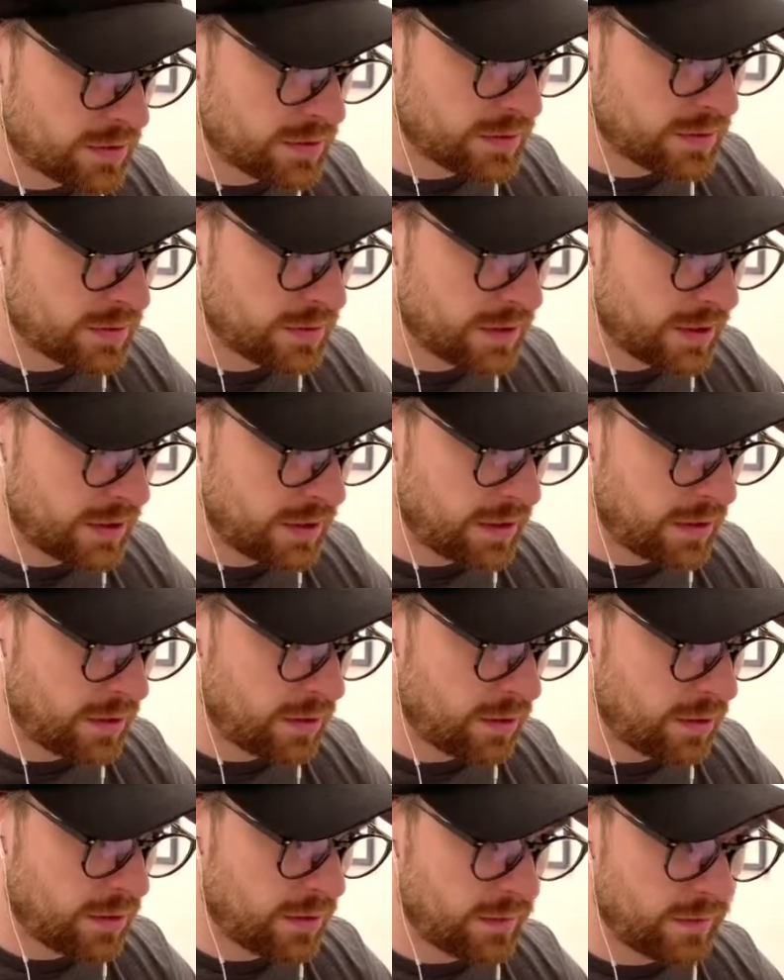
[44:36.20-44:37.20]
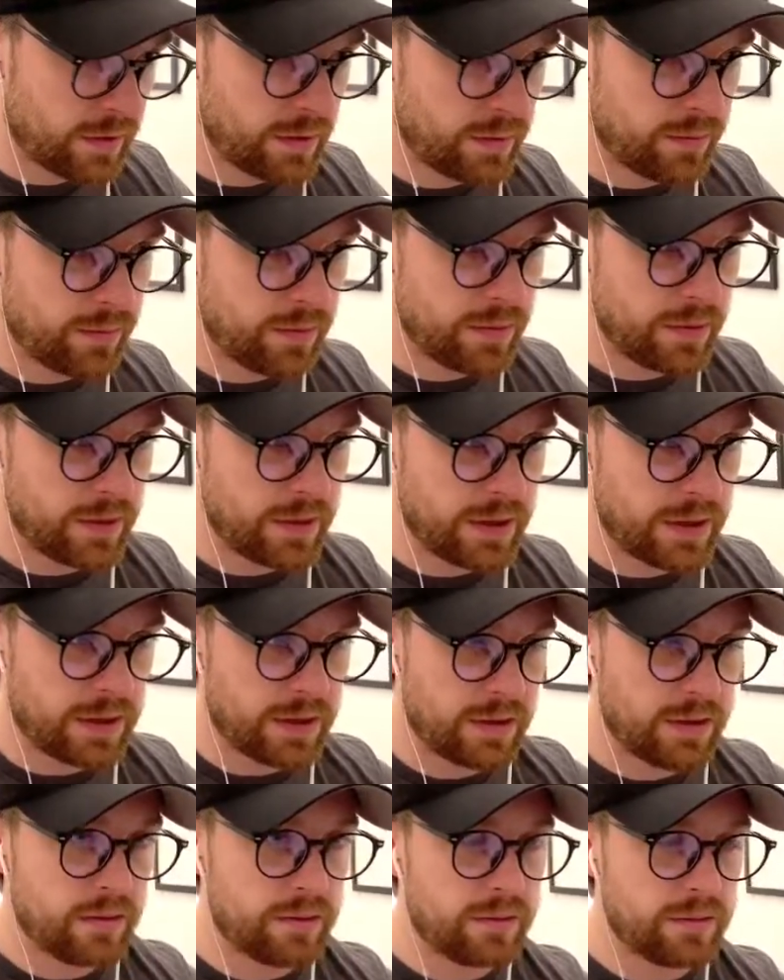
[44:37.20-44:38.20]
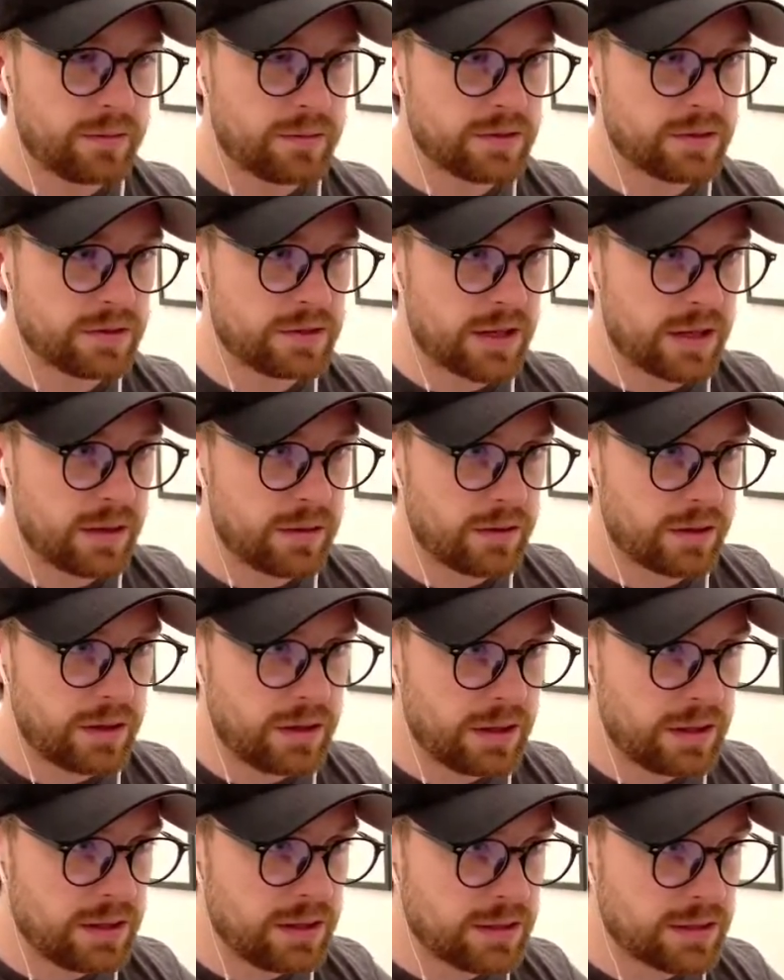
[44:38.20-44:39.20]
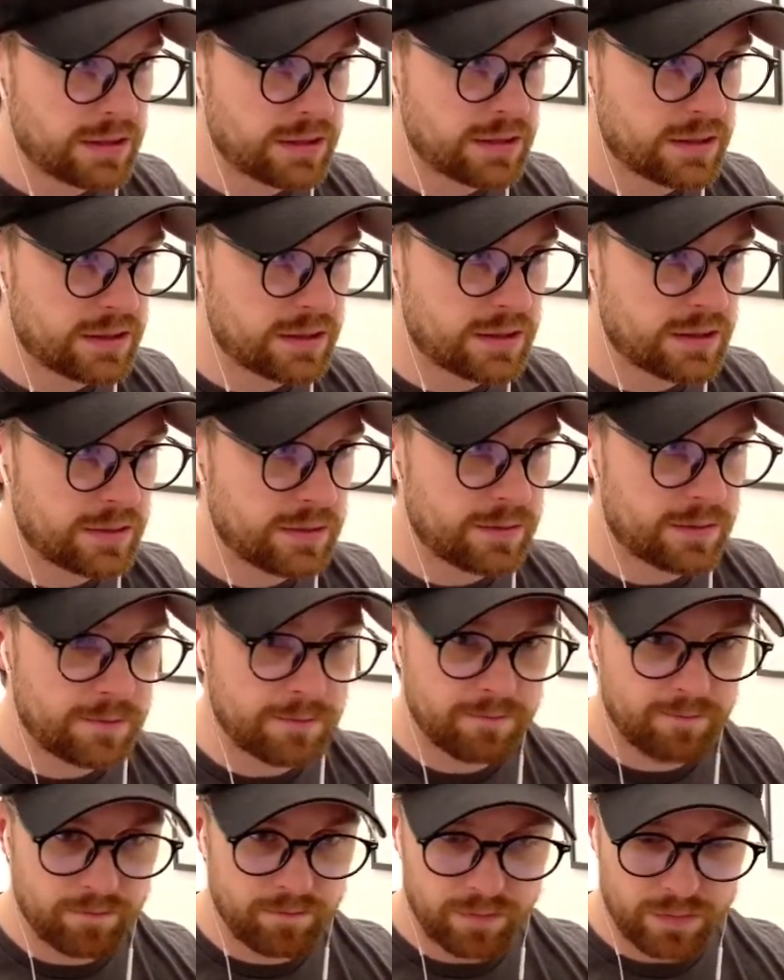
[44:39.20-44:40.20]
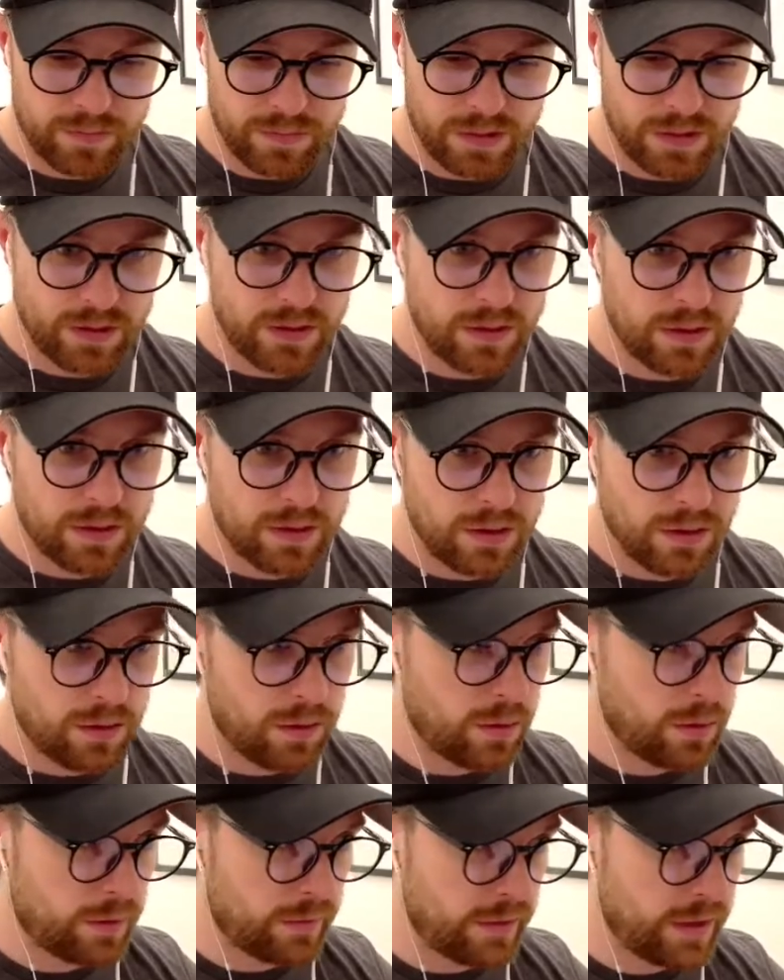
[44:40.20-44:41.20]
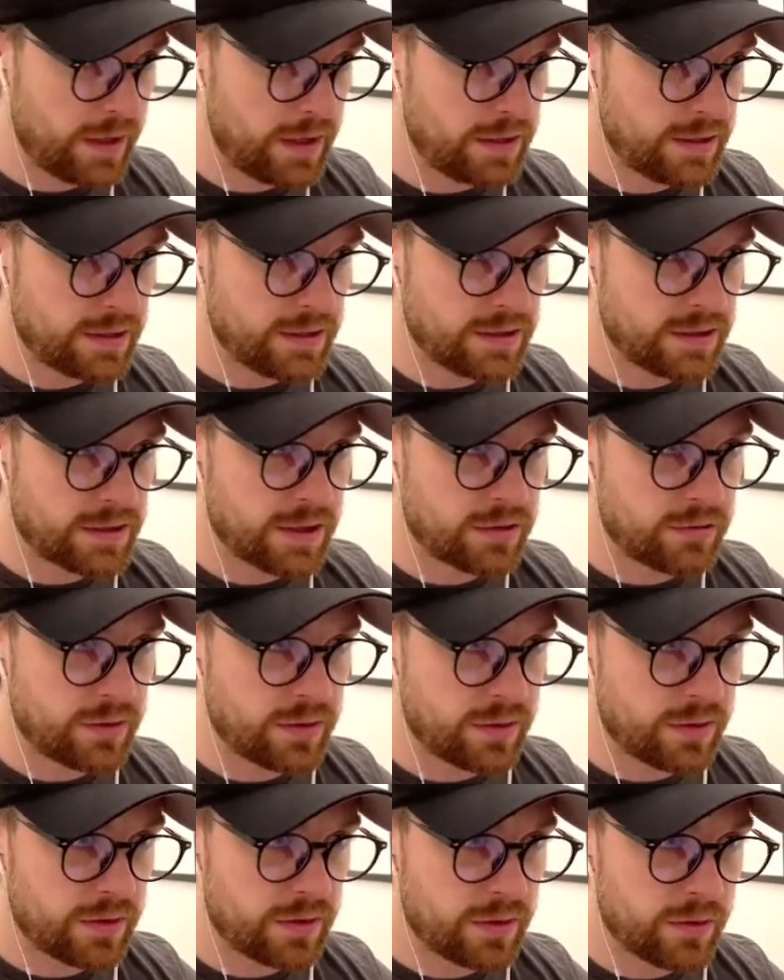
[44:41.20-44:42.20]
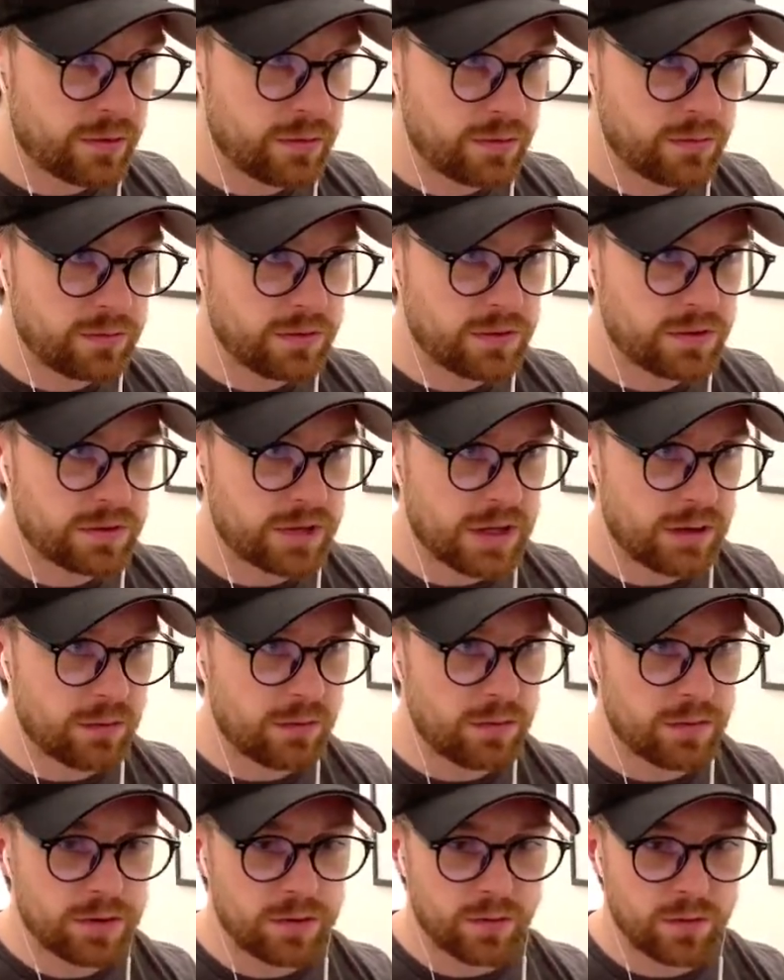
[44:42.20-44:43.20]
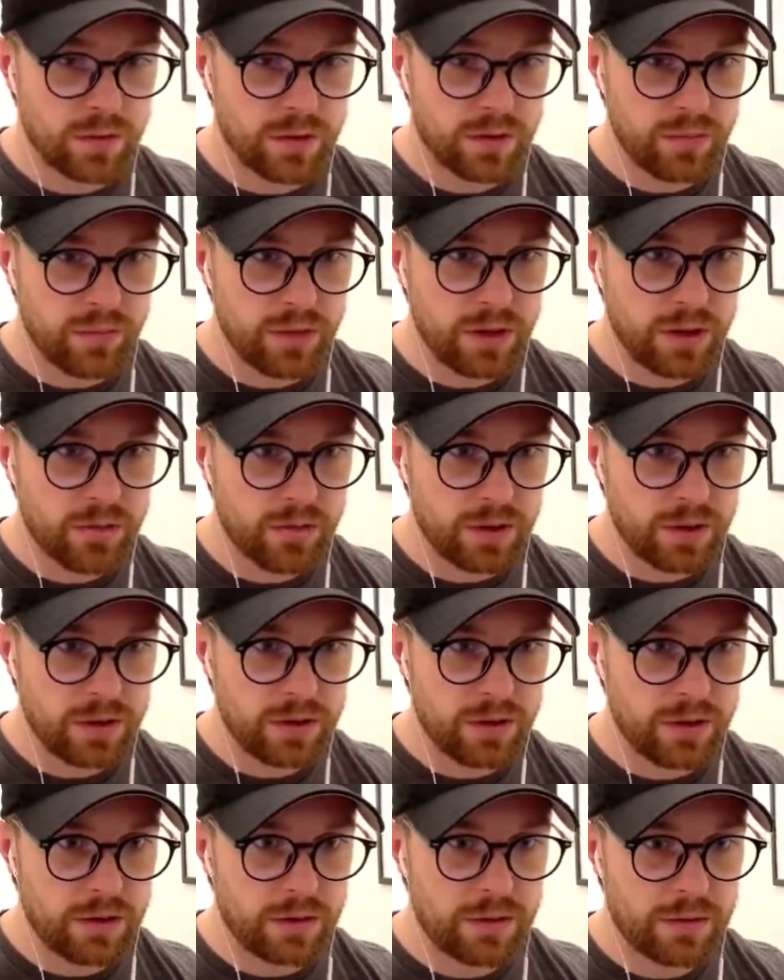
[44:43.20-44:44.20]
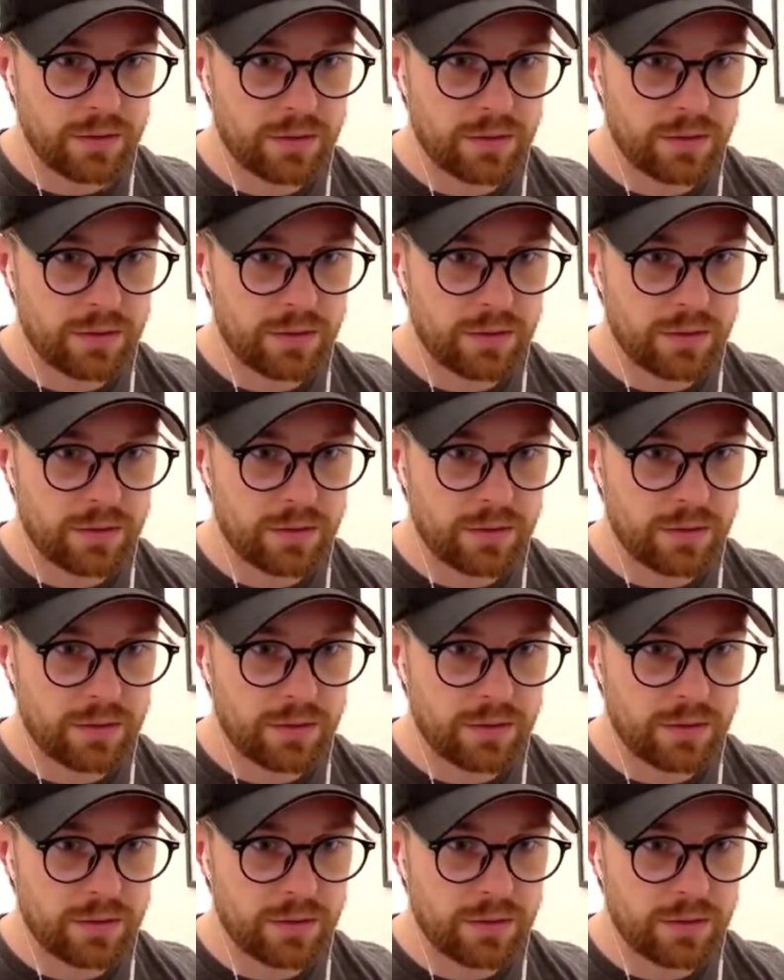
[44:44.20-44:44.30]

sending all of them down southeast. All of the 18th century Dragoons I will want with me right here.